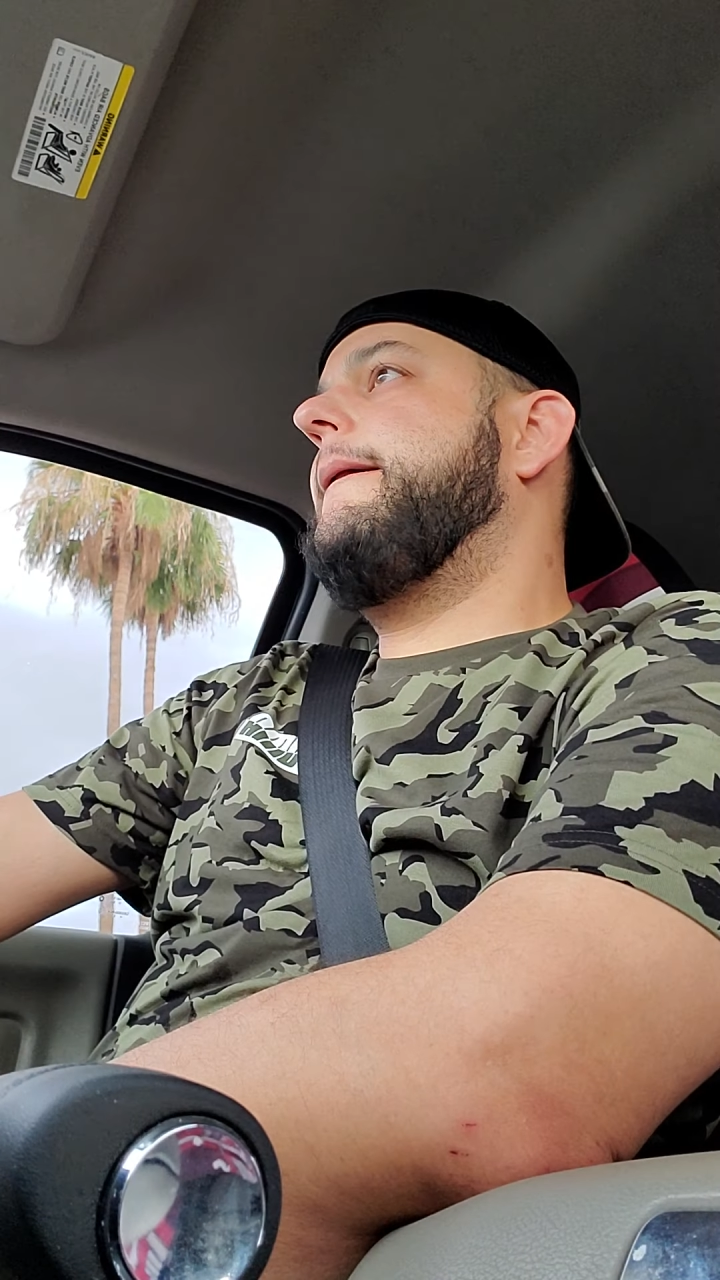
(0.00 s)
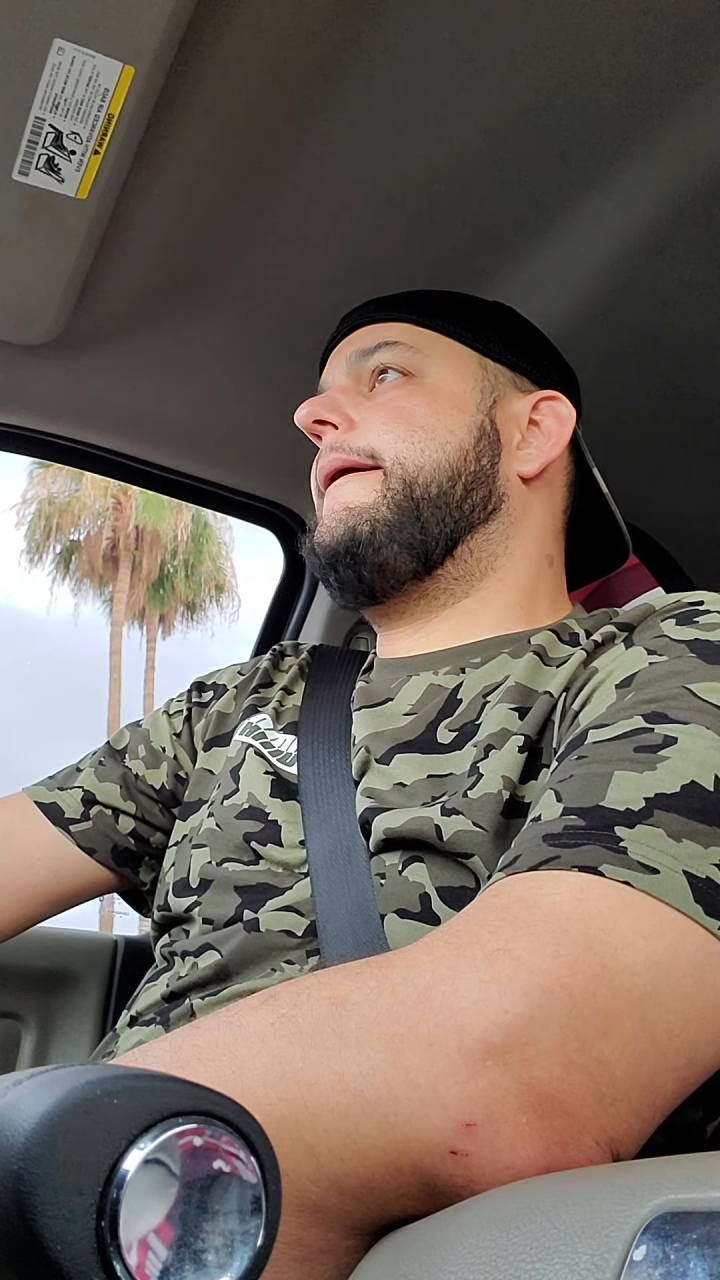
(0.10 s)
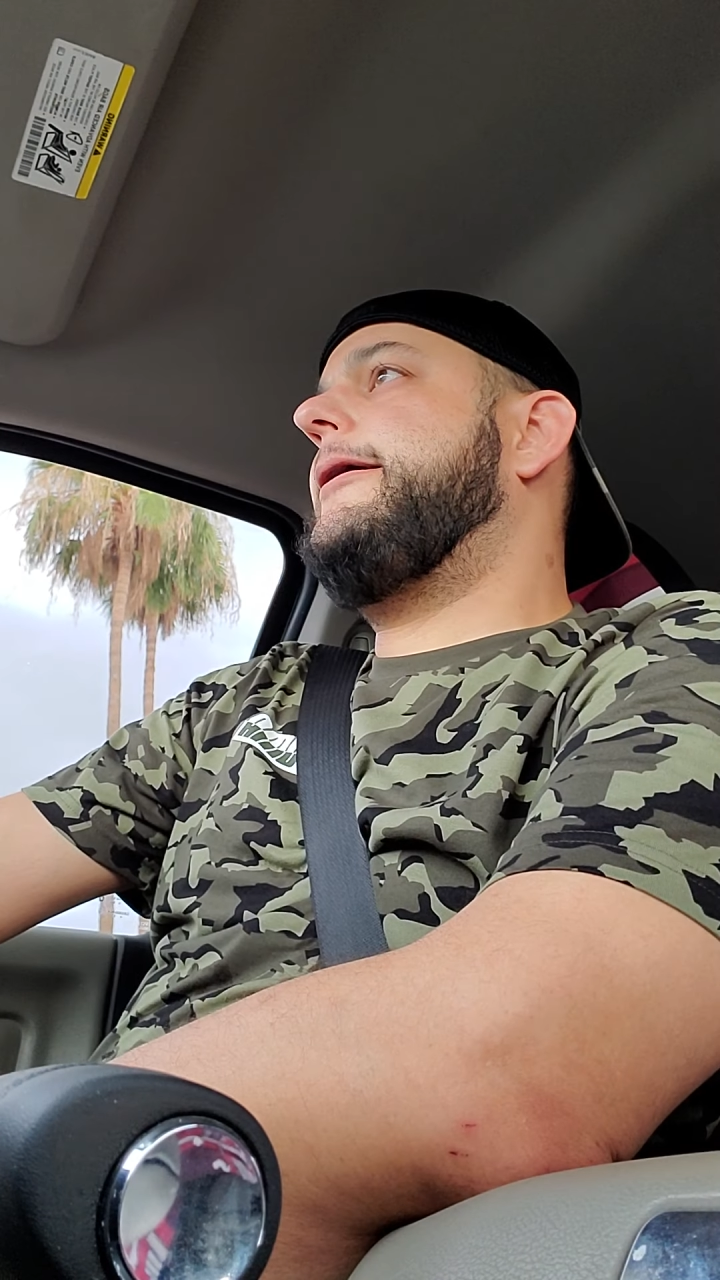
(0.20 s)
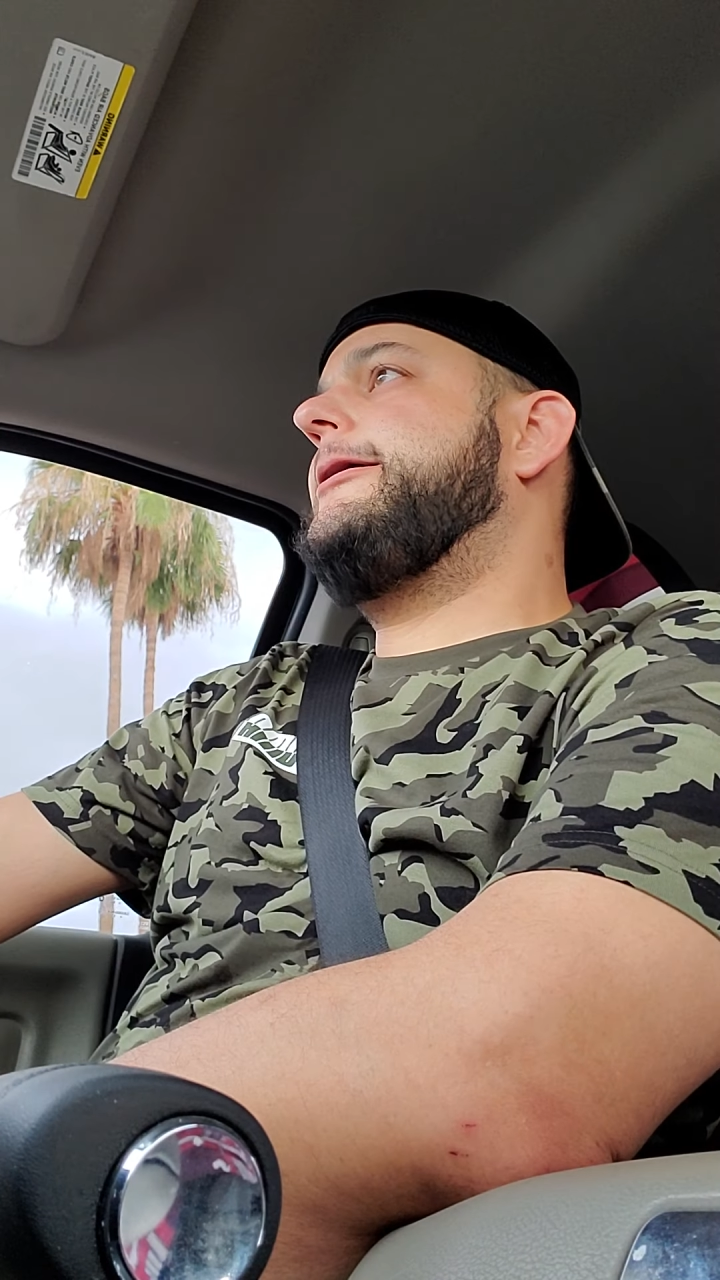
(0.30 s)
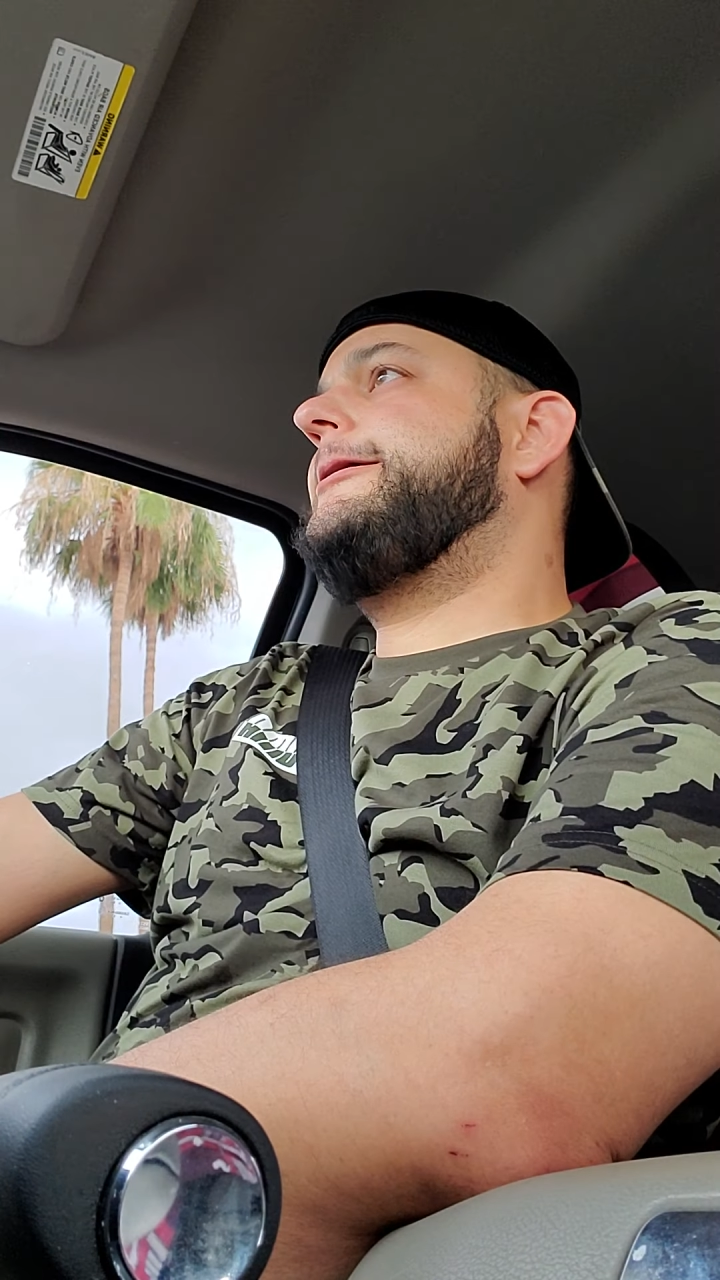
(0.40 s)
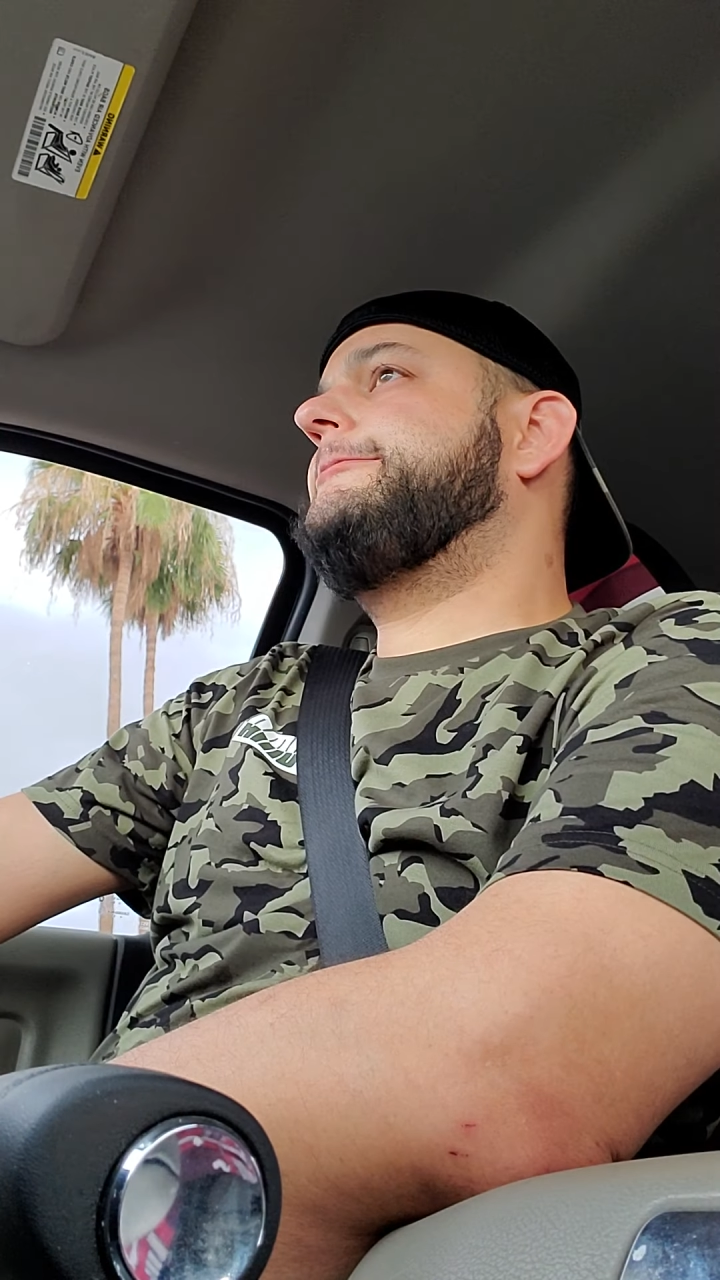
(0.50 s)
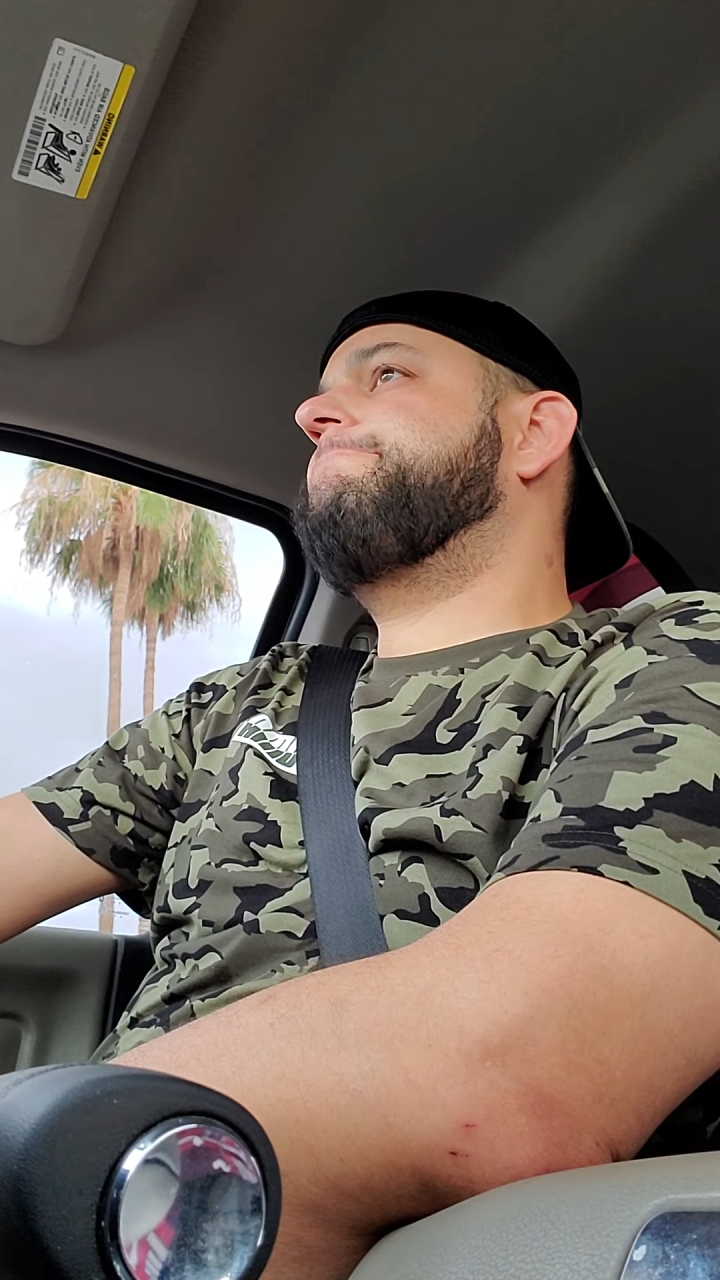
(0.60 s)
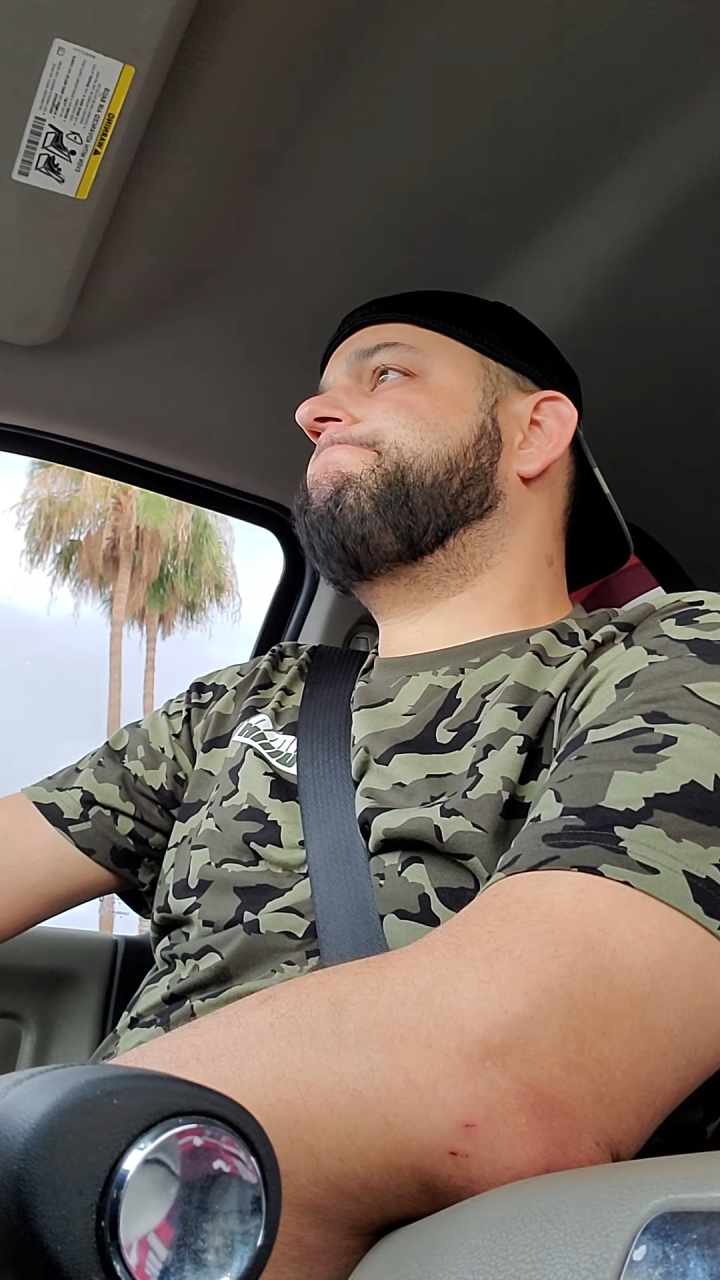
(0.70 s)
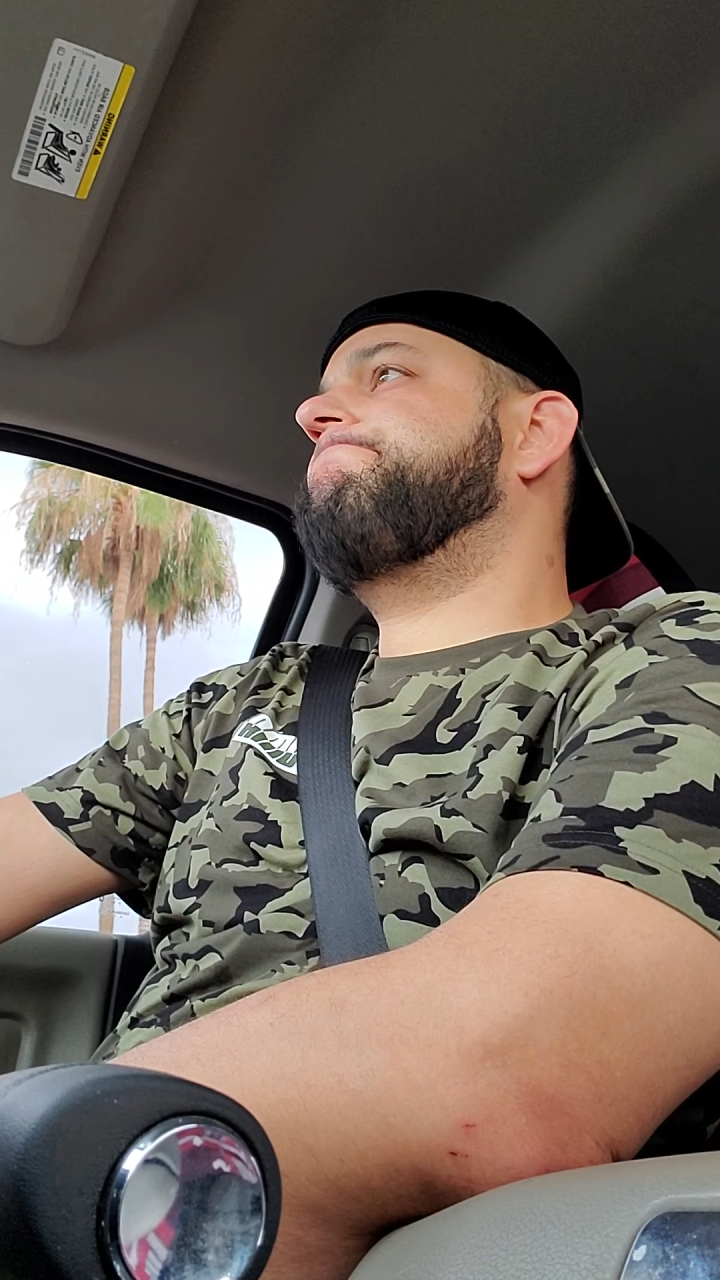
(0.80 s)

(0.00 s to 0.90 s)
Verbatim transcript: Um,